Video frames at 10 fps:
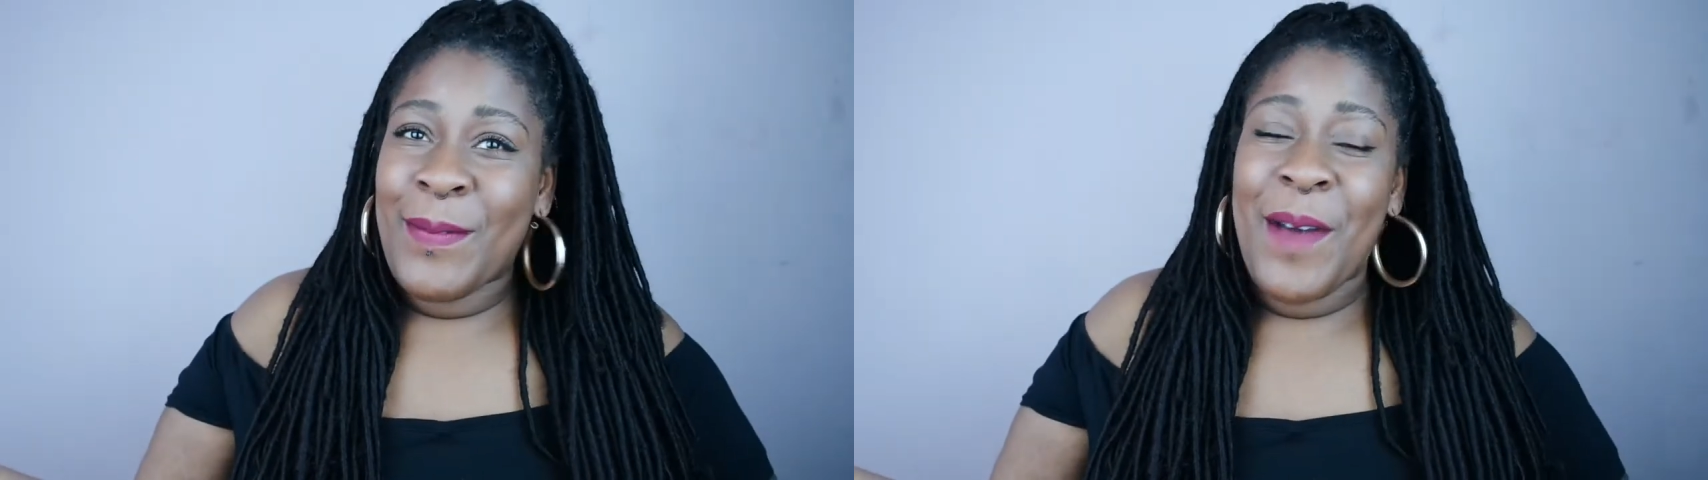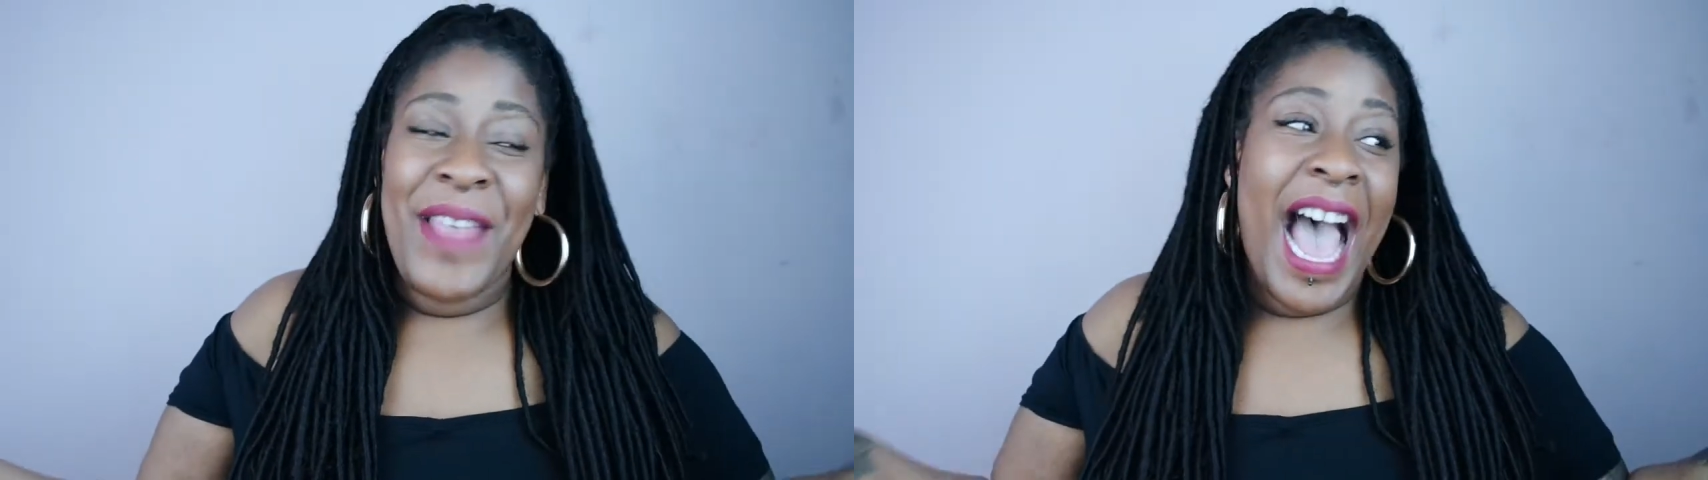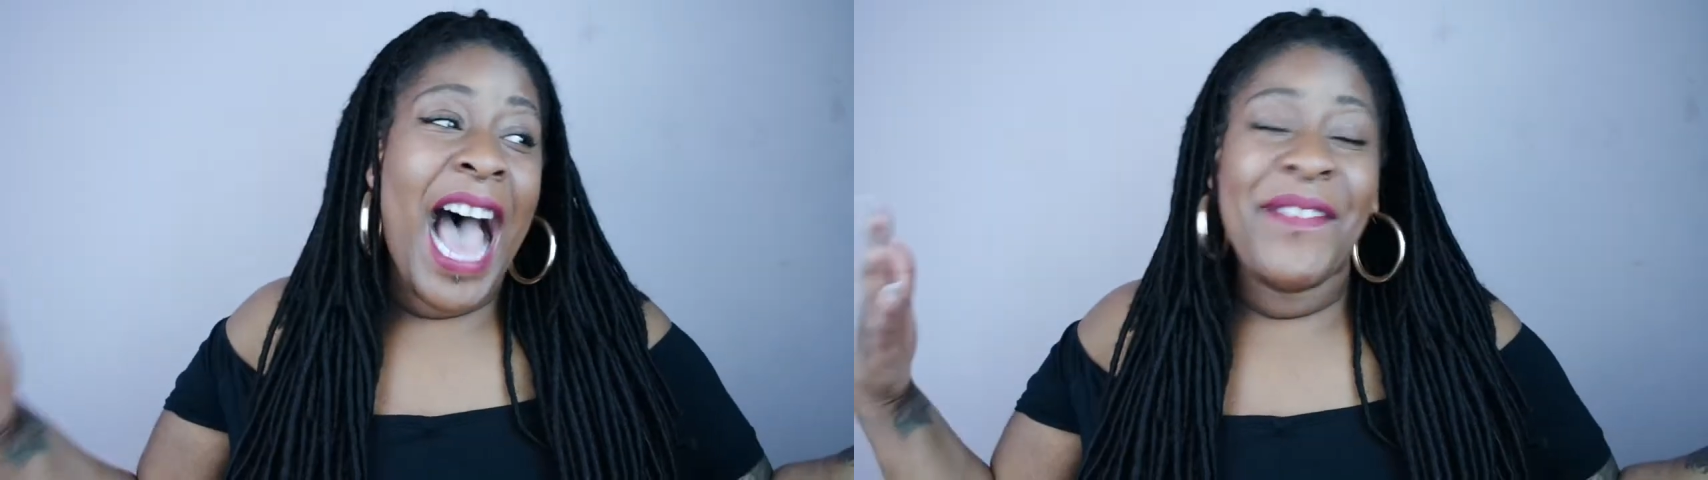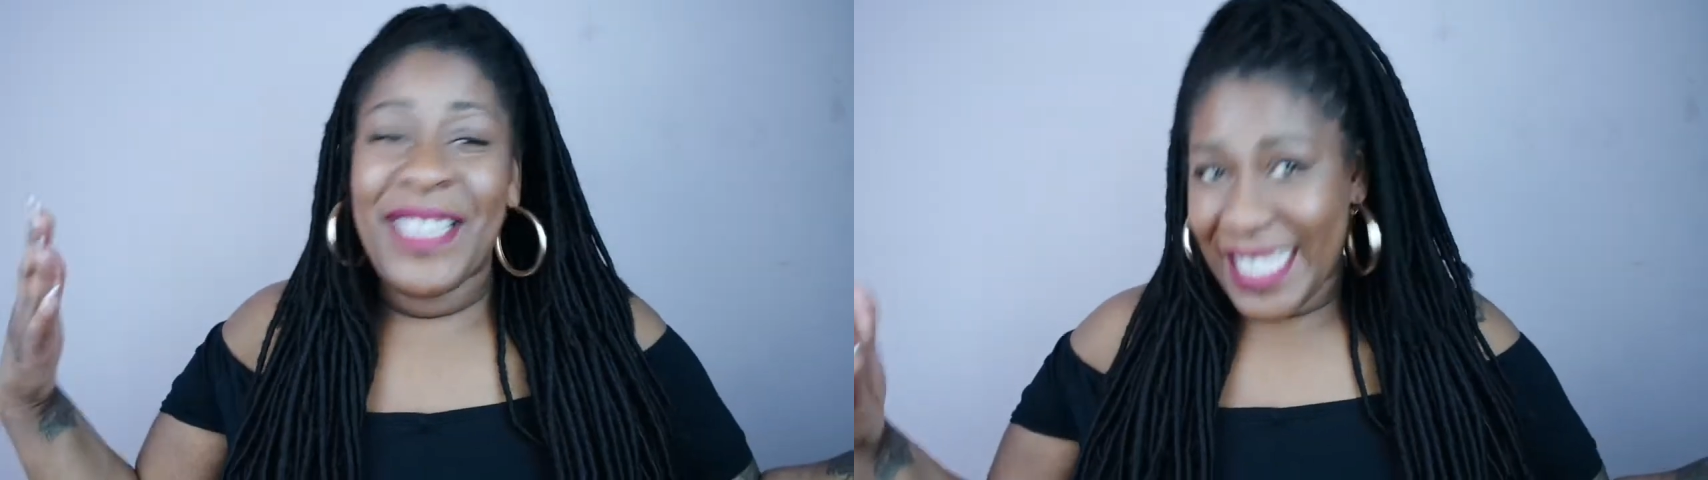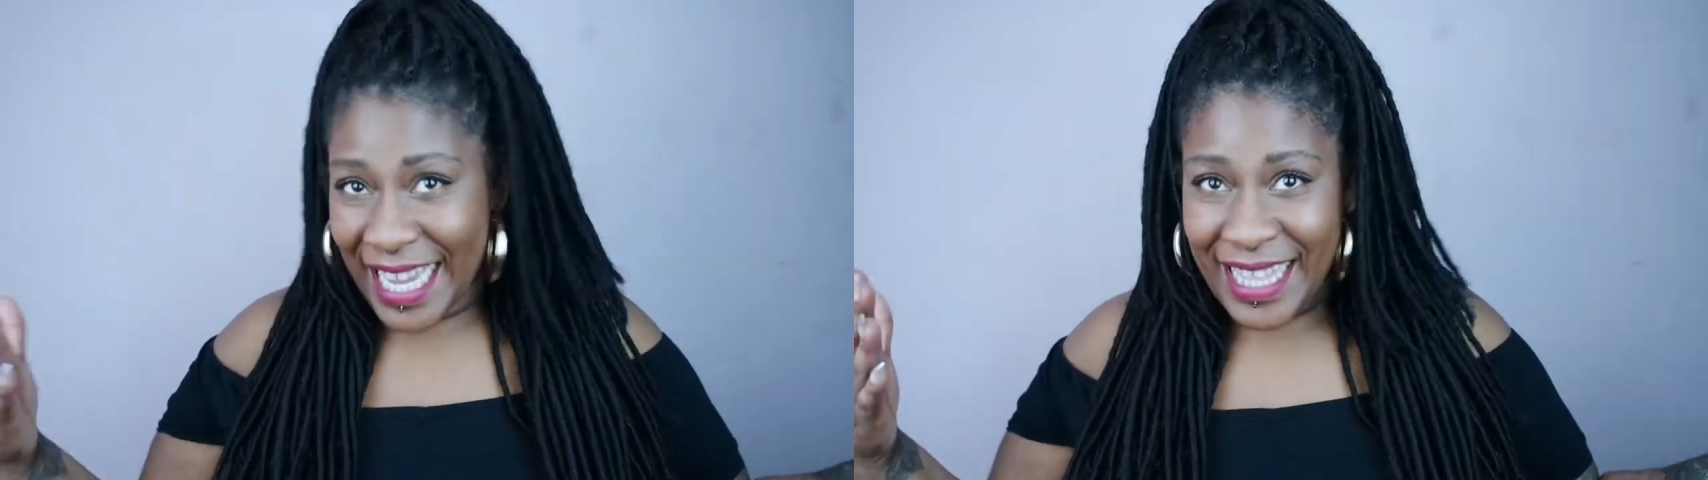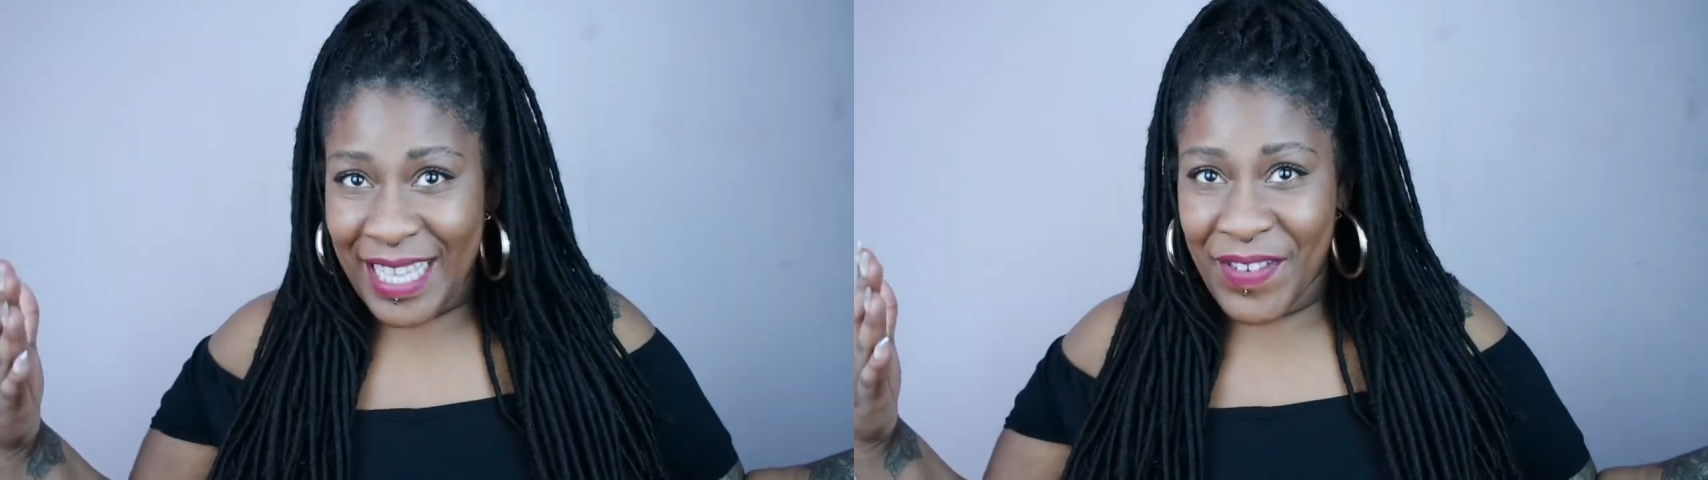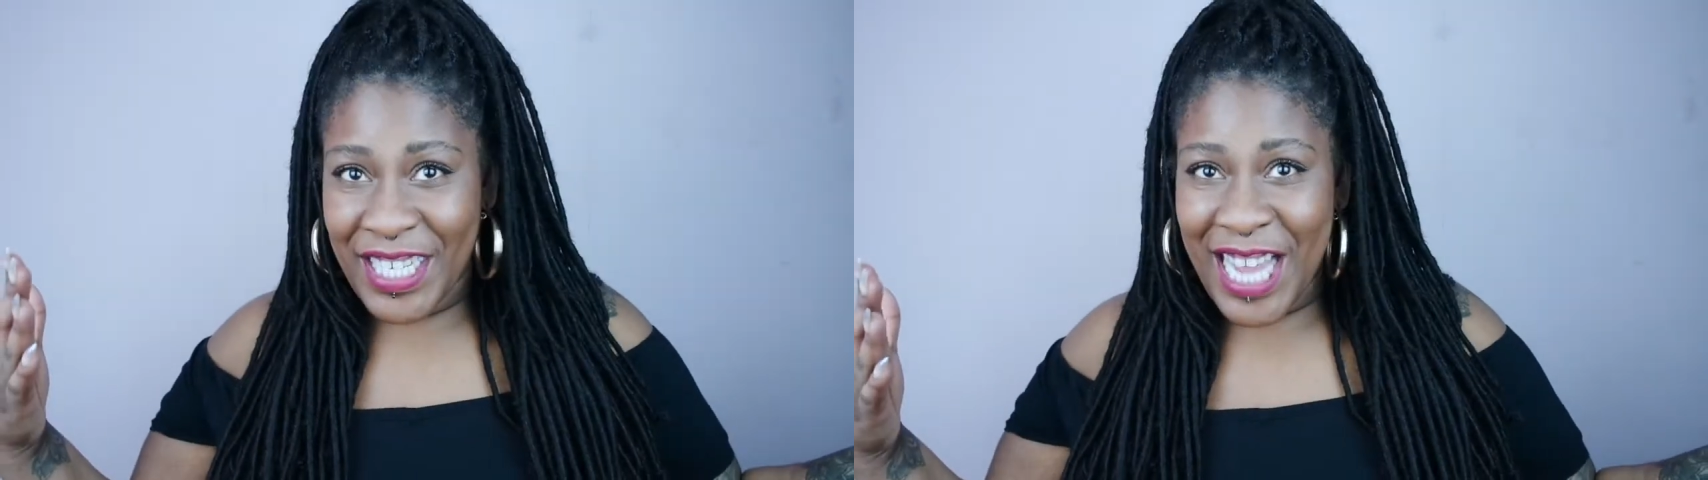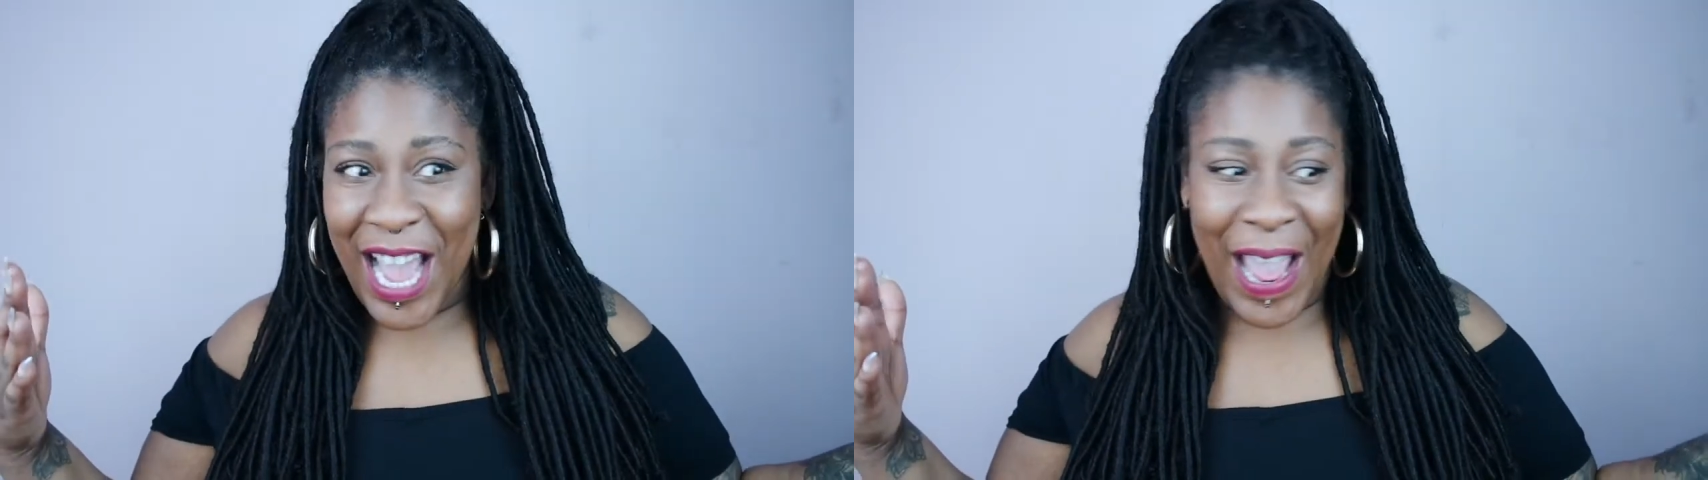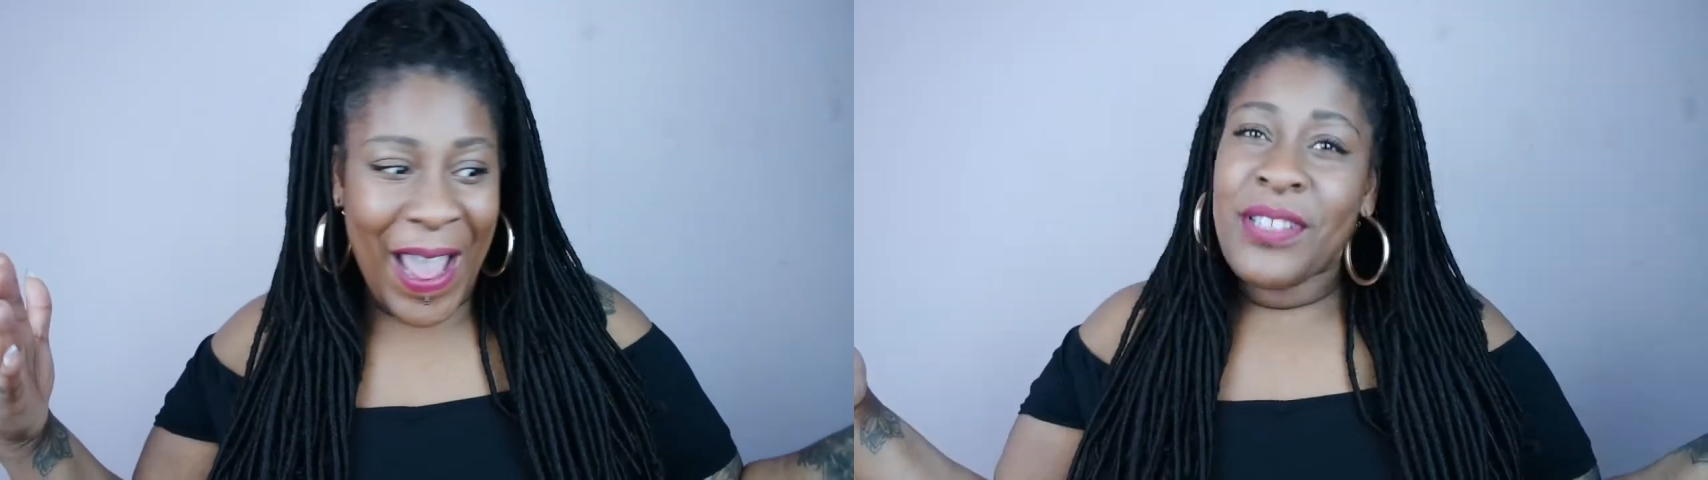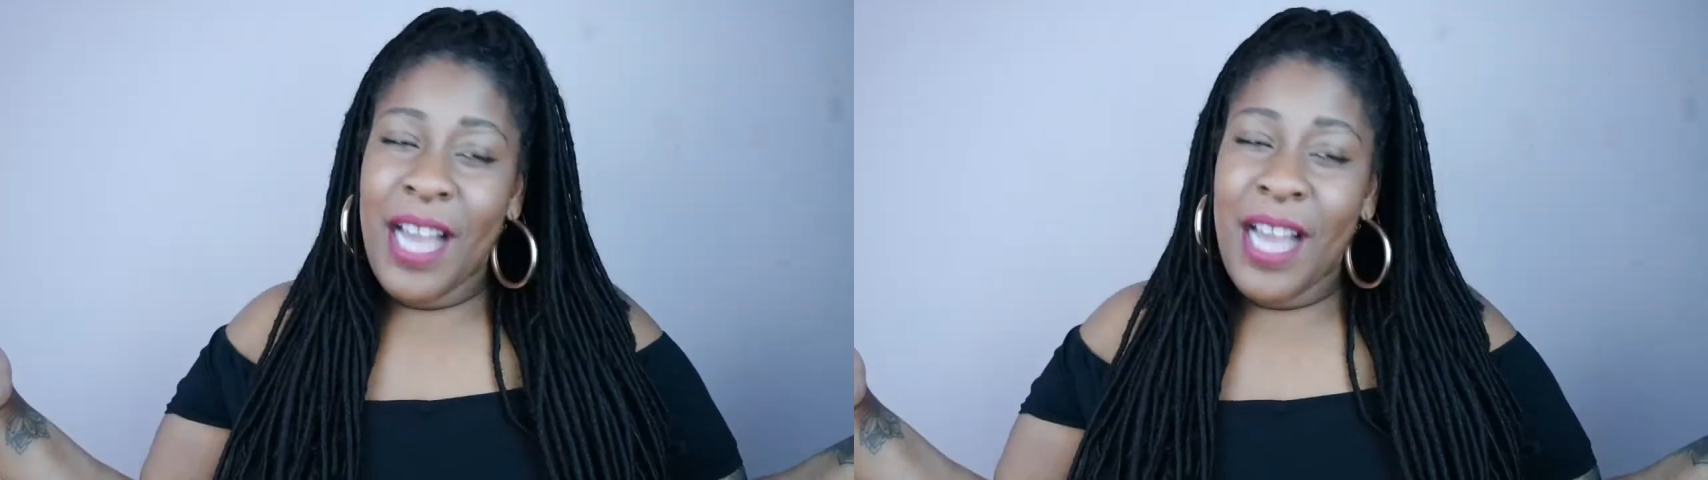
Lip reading: well that haven't seen this video.